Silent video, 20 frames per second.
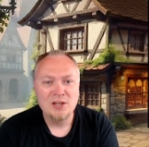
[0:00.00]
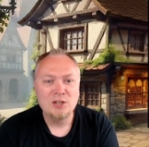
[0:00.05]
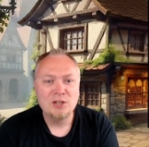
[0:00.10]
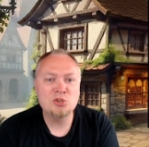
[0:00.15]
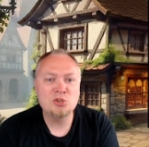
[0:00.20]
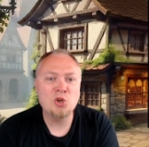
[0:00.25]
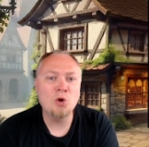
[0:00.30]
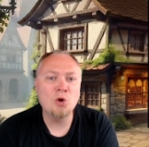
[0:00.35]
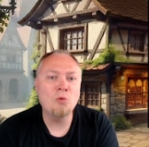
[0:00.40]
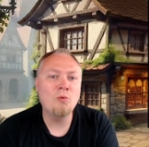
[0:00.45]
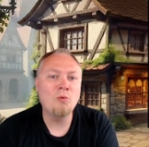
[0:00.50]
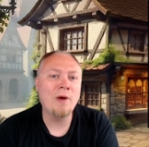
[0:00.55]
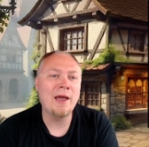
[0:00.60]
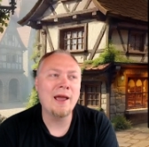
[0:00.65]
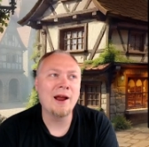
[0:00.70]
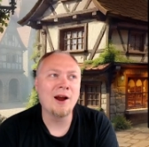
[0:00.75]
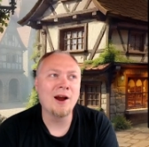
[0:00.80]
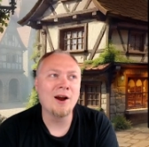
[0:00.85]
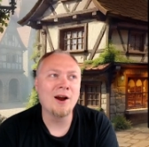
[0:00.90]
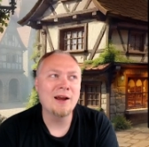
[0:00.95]
to
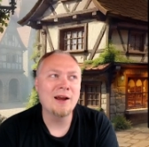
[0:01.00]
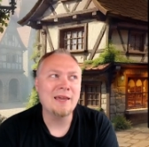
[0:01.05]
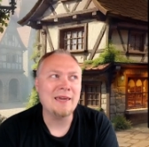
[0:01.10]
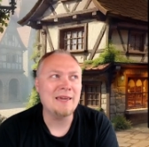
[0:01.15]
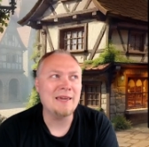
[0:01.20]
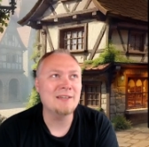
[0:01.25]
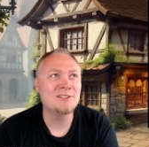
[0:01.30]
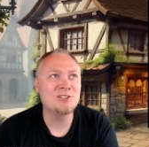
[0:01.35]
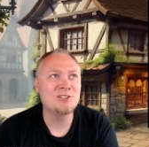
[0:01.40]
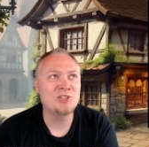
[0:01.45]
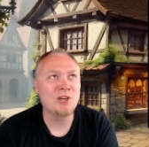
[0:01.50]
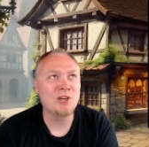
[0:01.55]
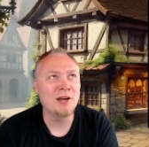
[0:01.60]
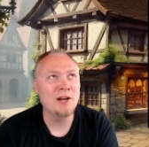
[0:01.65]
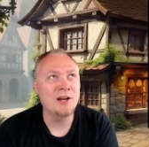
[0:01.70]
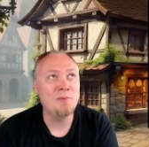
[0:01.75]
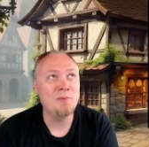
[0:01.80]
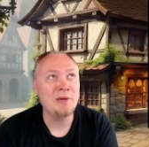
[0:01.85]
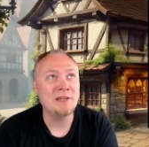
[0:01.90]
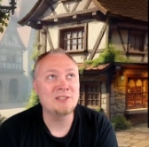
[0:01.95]
where he's
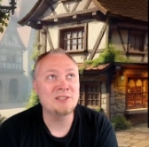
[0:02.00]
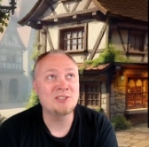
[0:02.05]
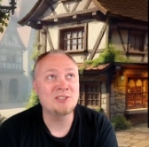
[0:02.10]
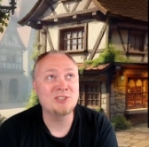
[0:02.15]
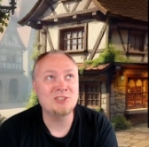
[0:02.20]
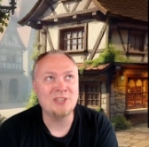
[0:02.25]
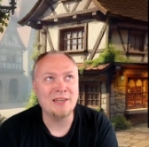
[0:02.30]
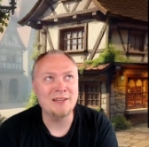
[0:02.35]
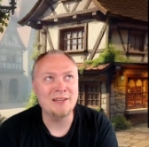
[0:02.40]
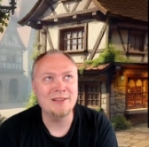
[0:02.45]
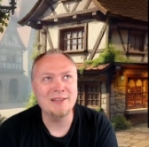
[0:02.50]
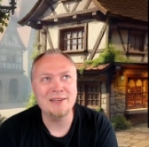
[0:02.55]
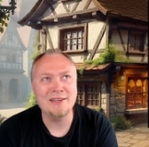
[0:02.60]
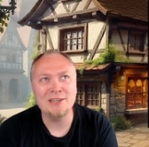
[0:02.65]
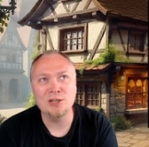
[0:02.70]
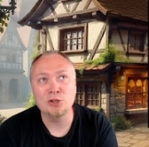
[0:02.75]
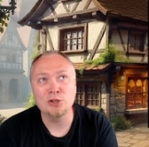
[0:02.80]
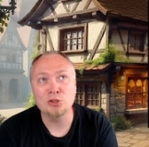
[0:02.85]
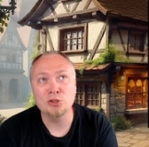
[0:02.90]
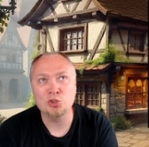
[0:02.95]
gonna be stealing
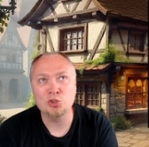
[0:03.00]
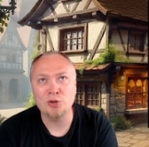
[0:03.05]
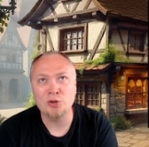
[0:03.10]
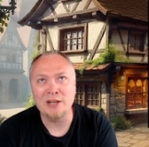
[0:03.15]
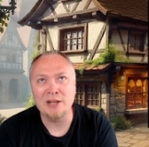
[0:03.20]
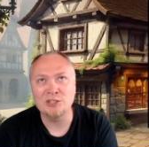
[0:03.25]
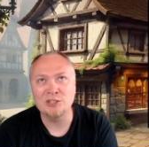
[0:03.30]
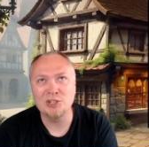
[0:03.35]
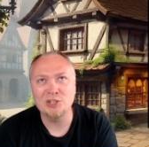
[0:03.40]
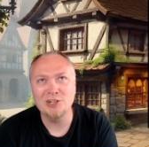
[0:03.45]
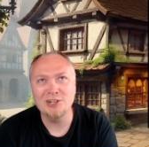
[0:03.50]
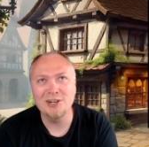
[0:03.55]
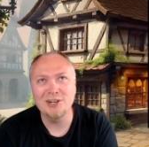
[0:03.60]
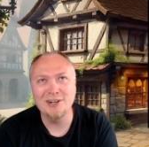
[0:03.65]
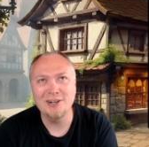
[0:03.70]
your treasure